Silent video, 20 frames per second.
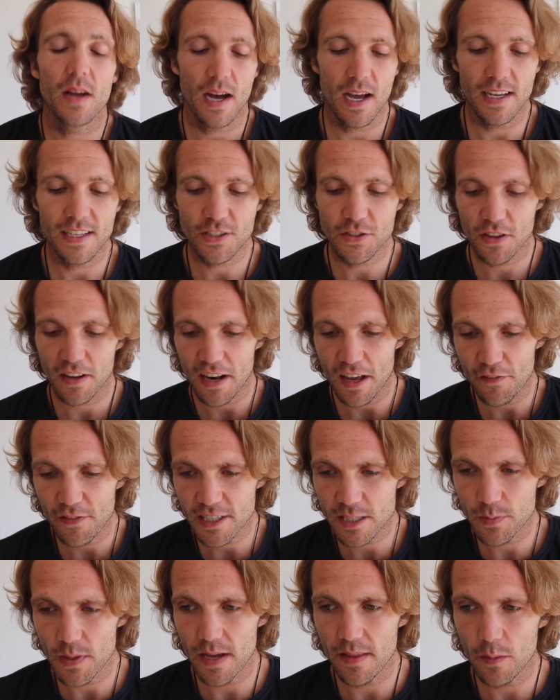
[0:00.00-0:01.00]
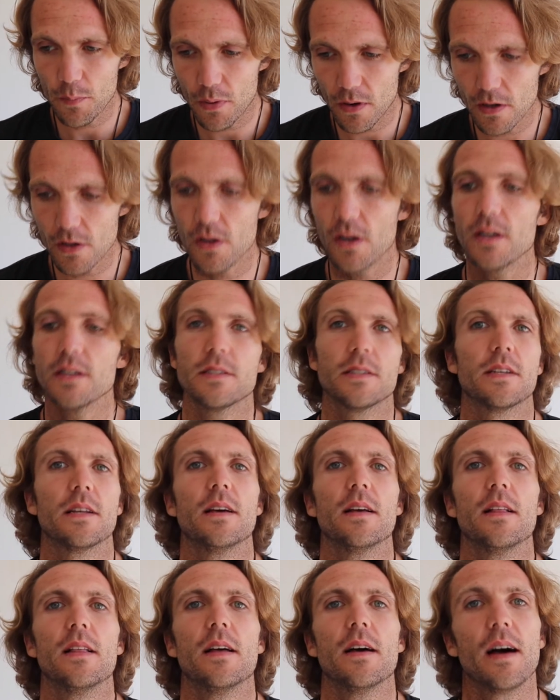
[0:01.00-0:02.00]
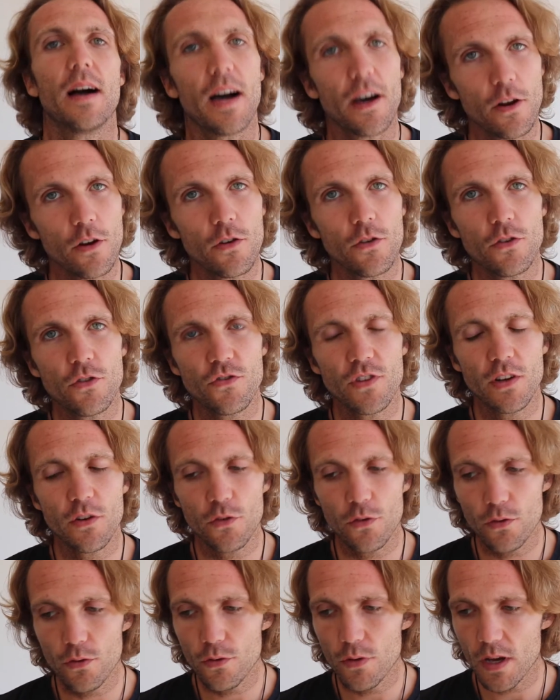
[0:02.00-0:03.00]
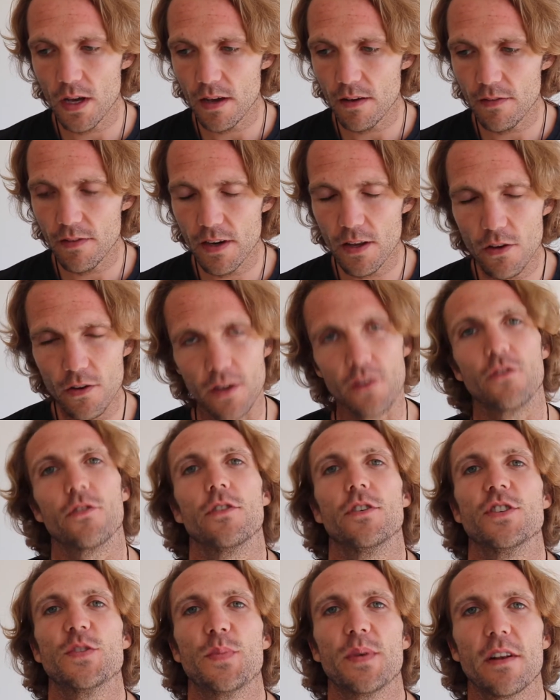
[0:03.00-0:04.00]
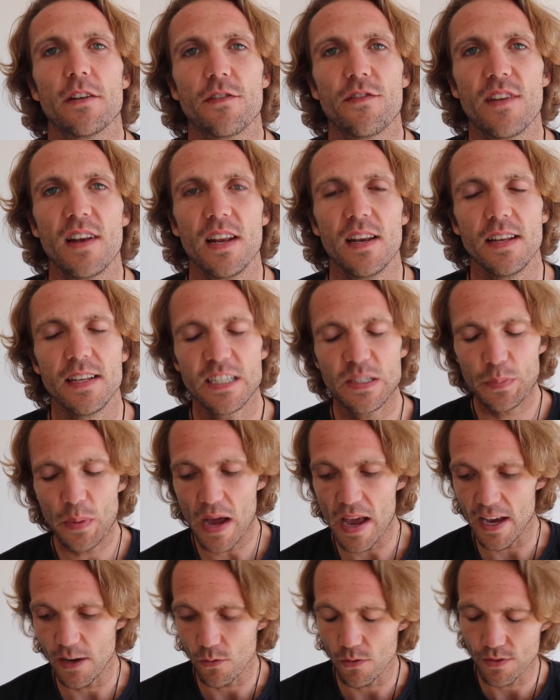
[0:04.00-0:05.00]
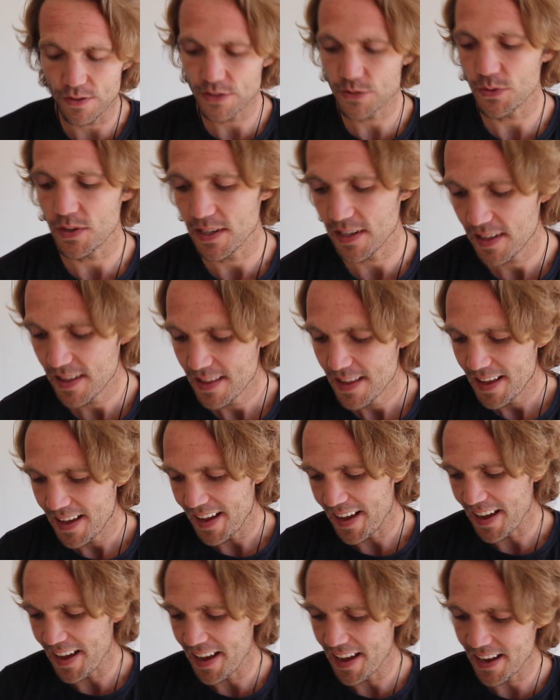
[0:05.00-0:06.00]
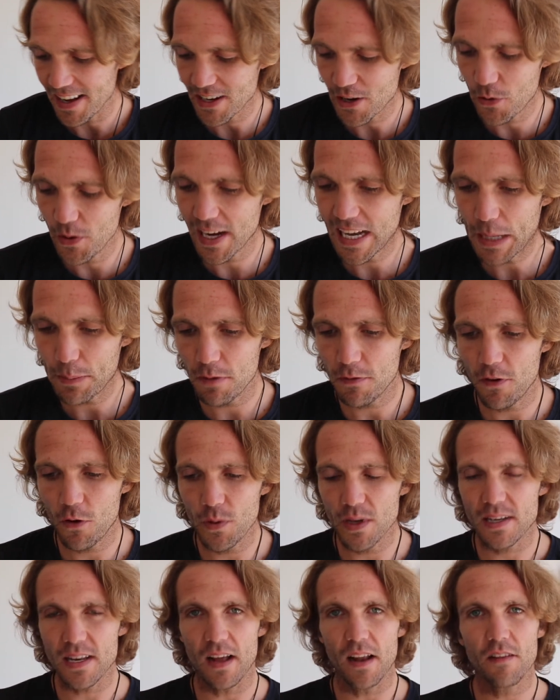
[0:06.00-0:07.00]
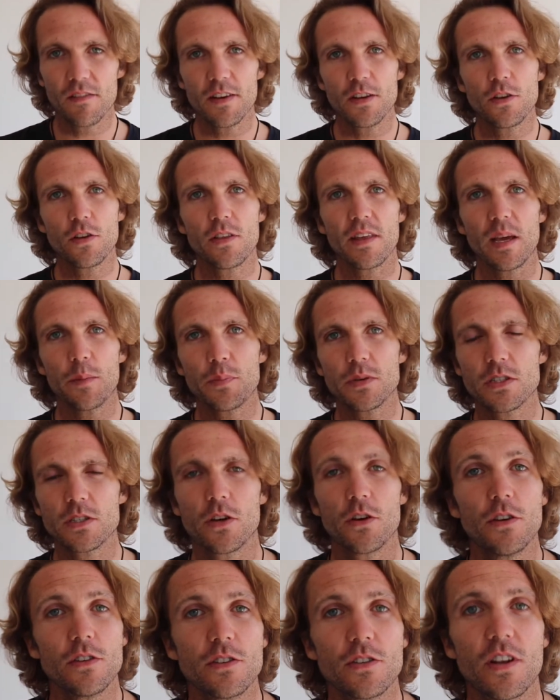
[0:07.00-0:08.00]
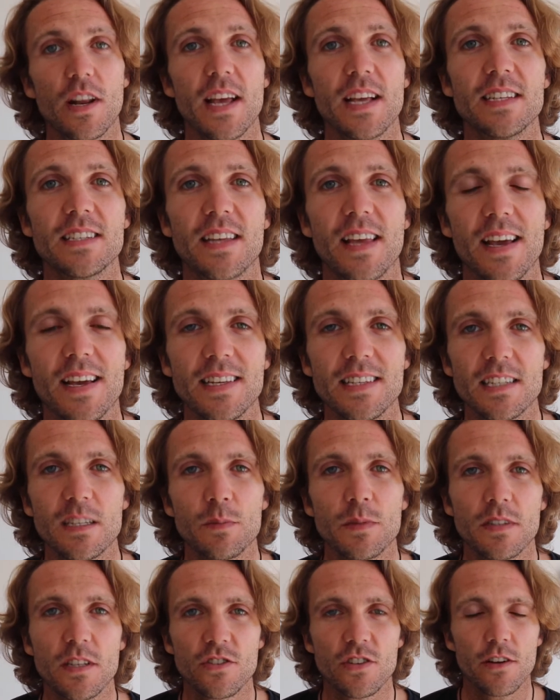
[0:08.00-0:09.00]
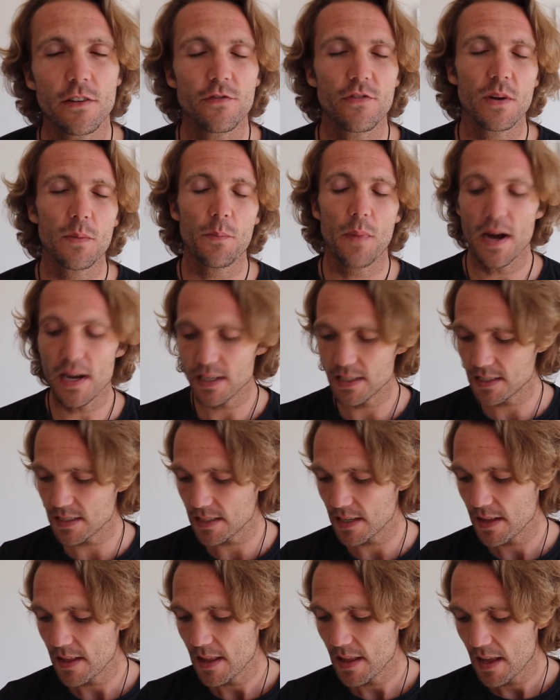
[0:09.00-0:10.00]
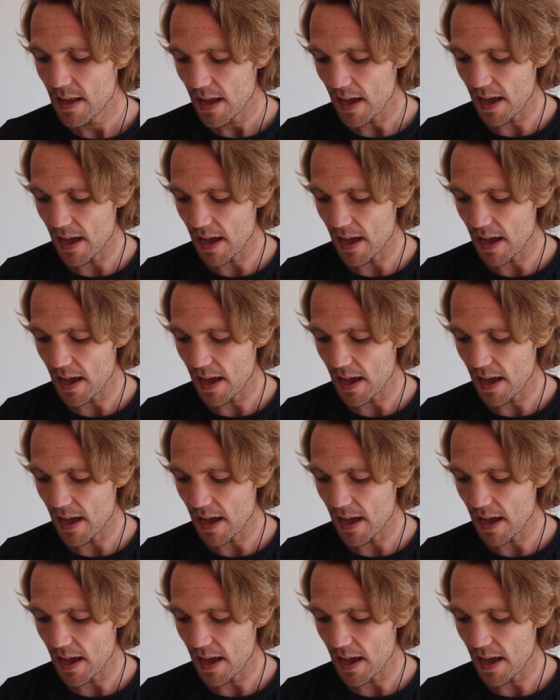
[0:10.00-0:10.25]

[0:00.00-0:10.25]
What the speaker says: guys, to the LifeXpanded podcast. I don't usually do video intros, but I was feeling inspired with this one. Quickly, before we delve into the episode, today's guest, Mr. Jeffrey Munks,